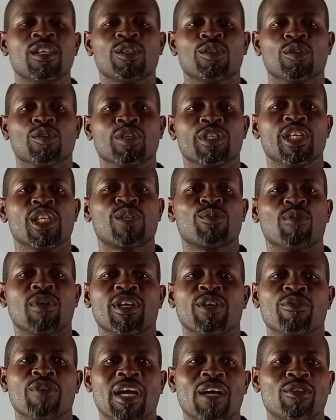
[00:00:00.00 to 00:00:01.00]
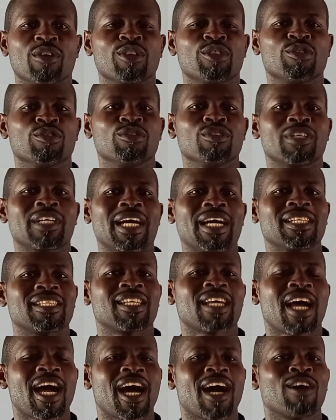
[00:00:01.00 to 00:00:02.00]
So this morning we are going to look
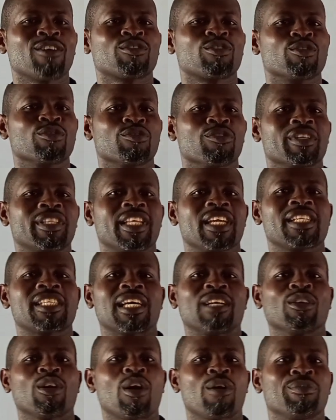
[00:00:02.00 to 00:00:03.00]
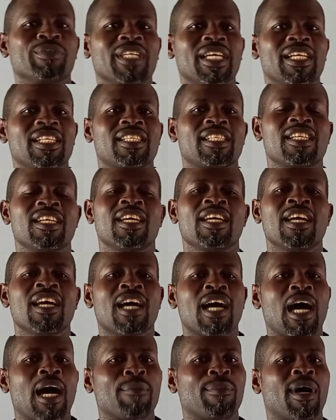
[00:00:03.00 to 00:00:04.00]
at how to rotate an object
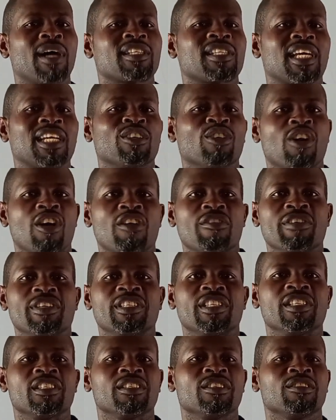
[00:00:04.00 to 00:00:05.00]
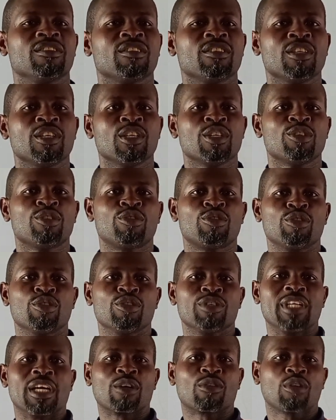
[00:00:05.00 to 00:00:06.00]
about an origin
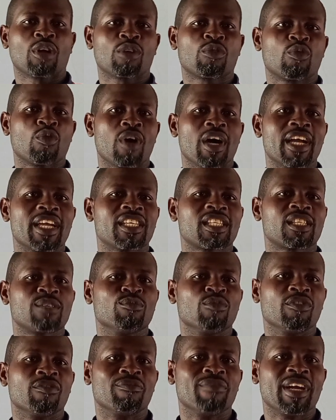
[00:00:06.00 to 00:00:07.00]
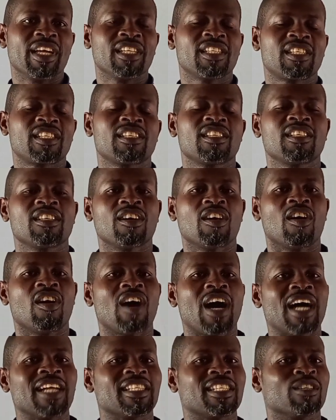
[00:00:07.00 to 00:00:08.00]
through the clockwise movement
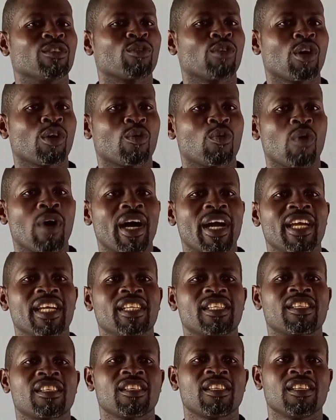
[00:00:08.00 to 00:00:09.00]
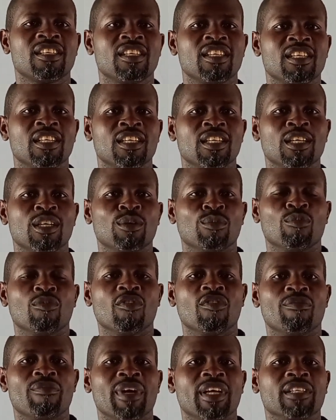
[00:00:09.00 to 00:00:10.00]
or anti-clockwise
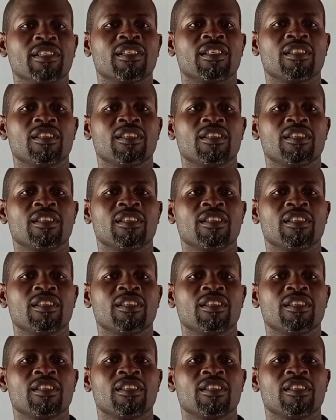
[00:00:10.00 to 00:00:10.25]
movement.